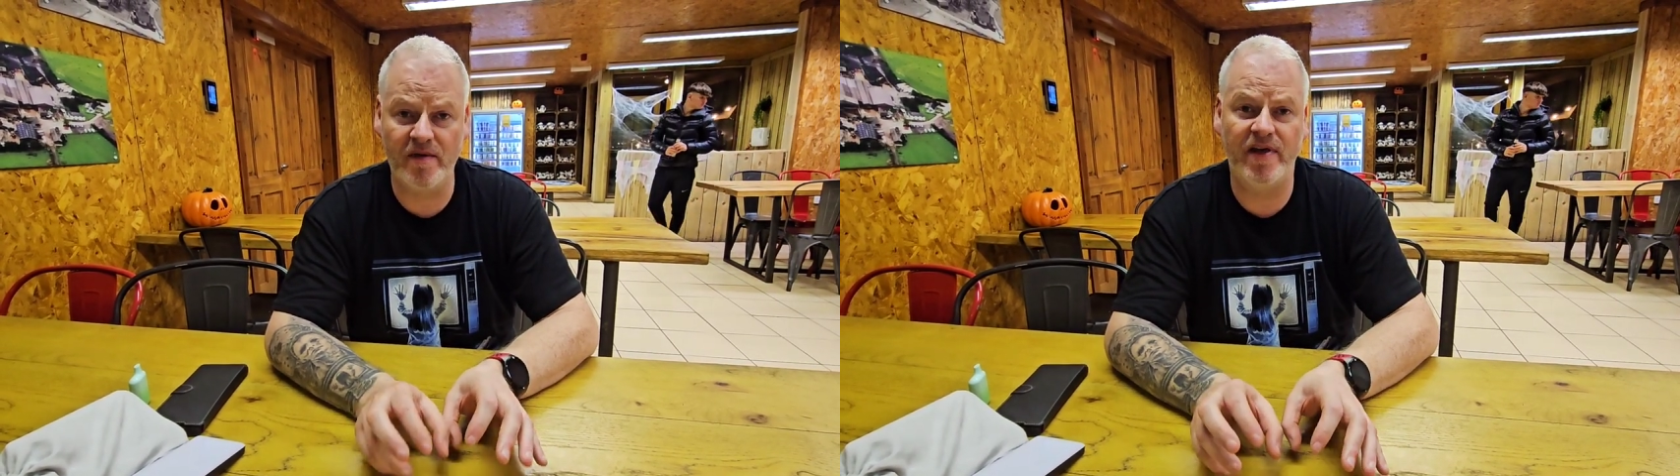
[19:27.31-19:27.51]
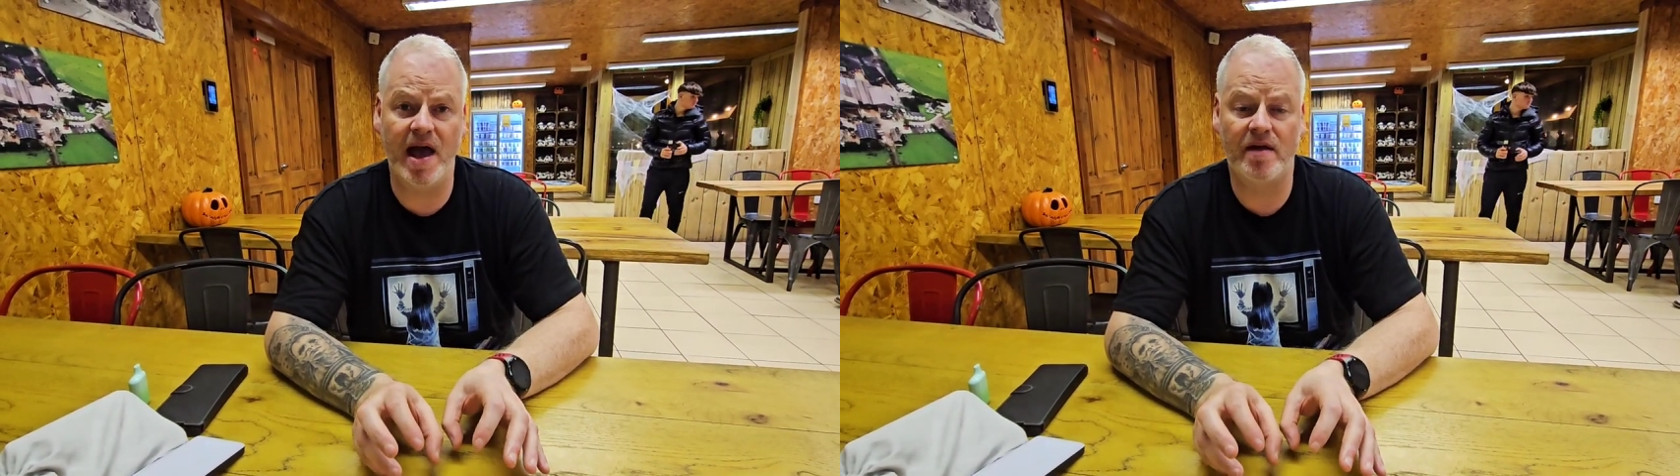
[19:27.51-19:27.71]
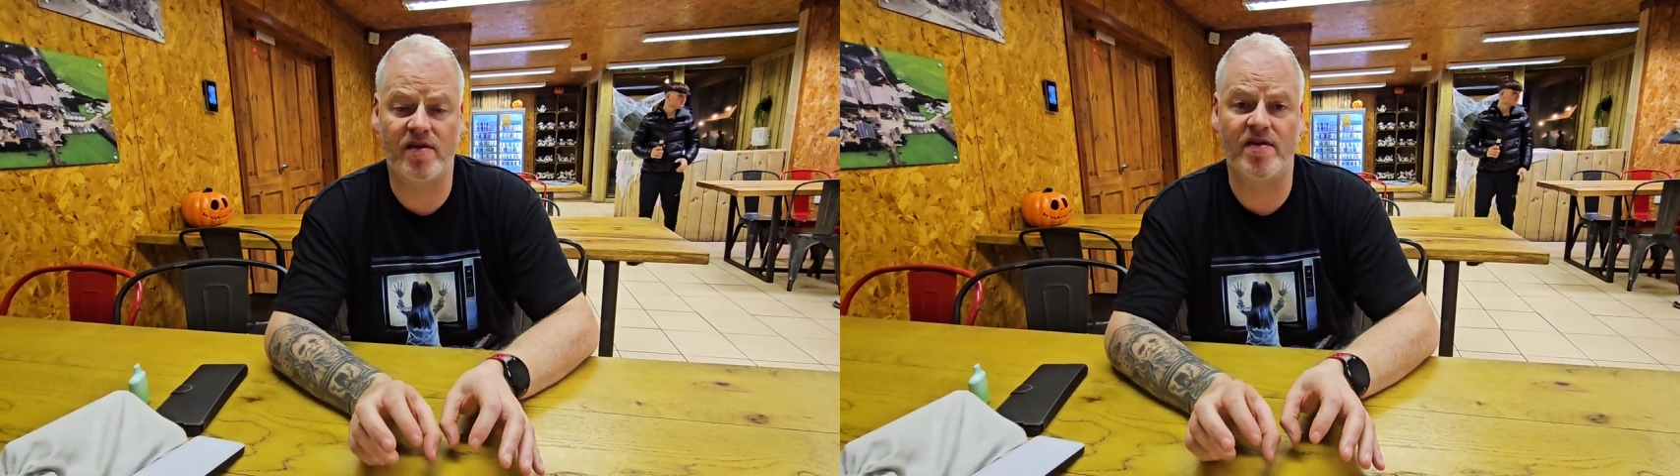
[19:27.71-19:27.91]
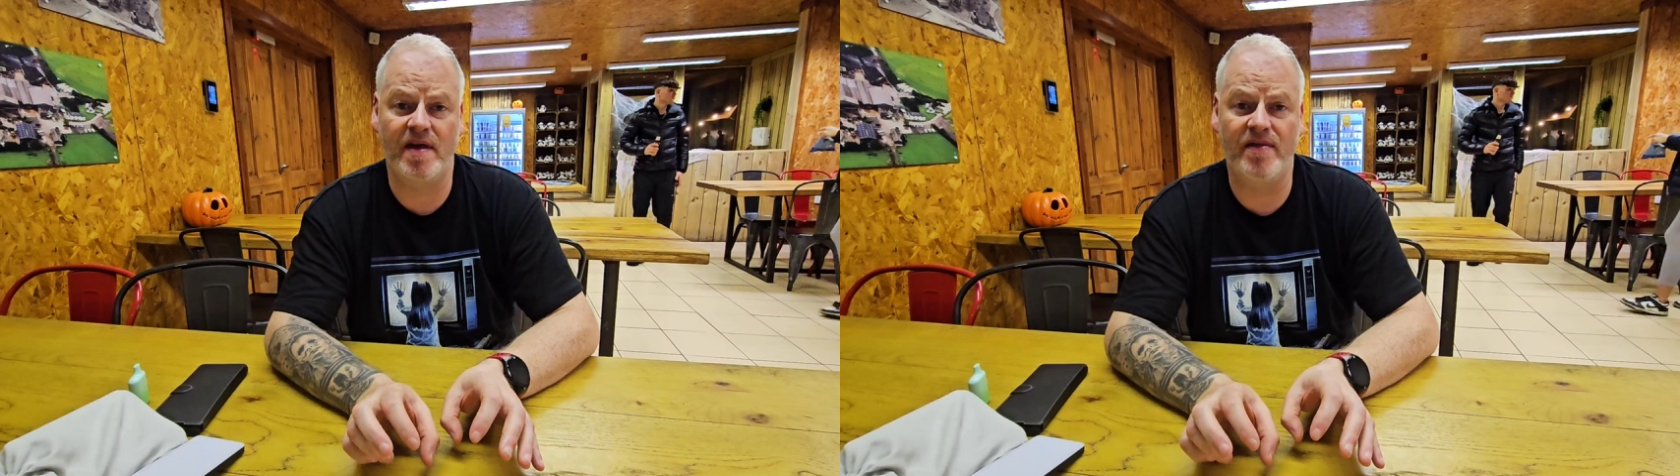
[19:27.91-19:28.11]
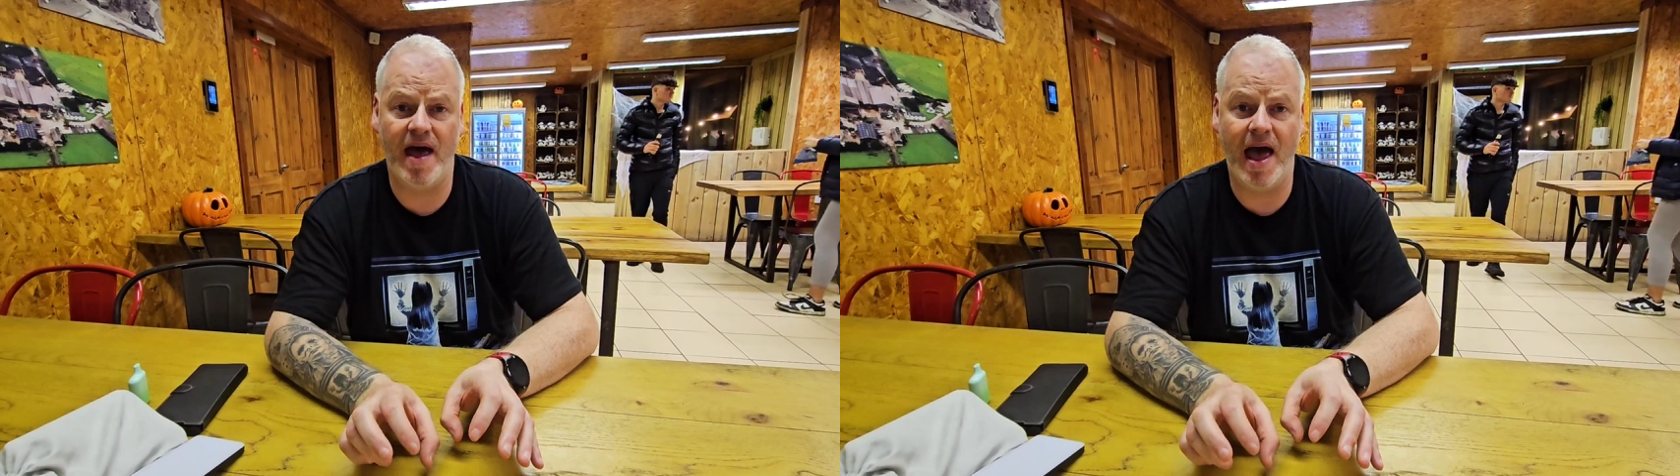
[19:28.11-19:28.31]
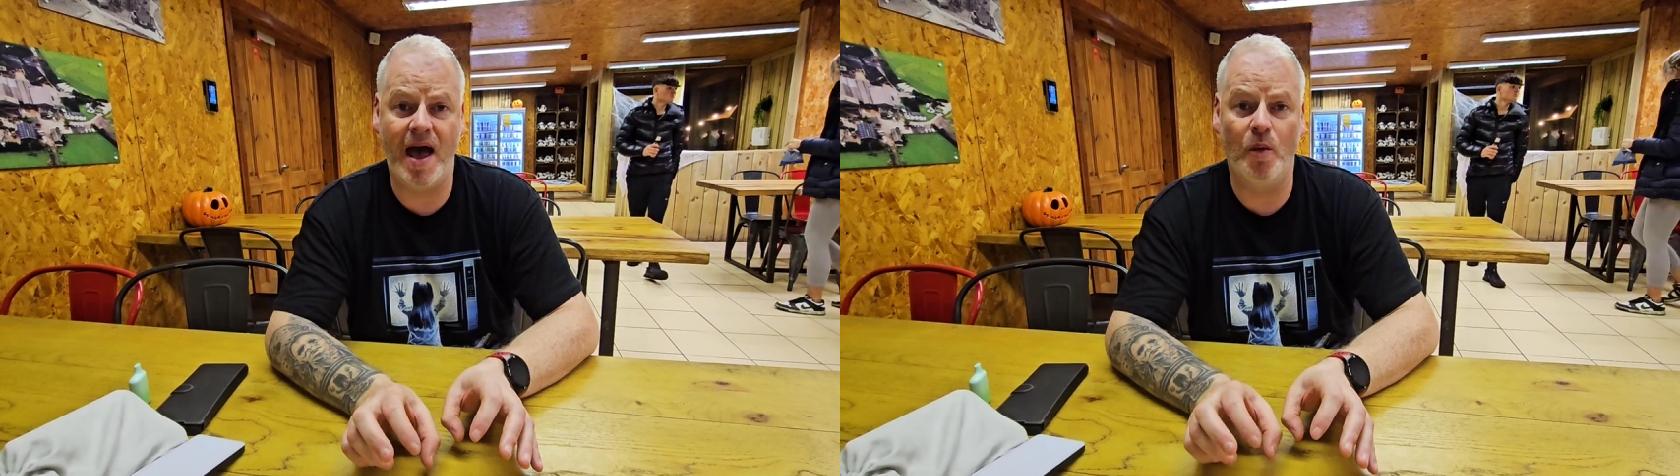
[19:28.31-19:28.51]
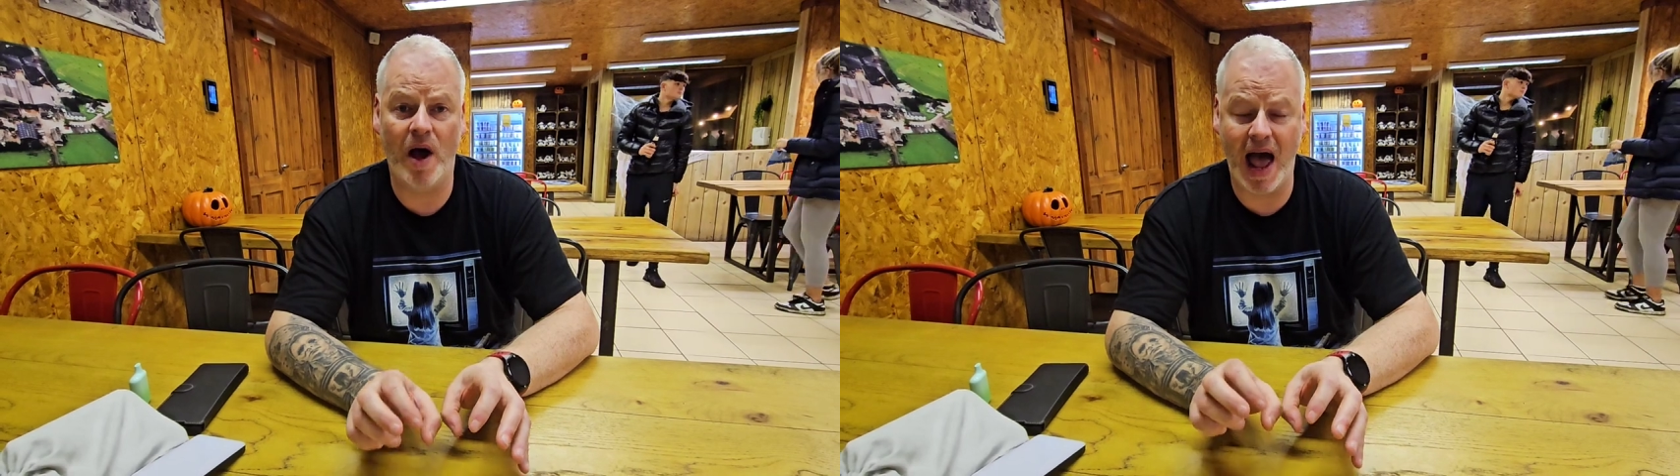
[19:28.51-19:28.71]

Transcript: of the actors in there were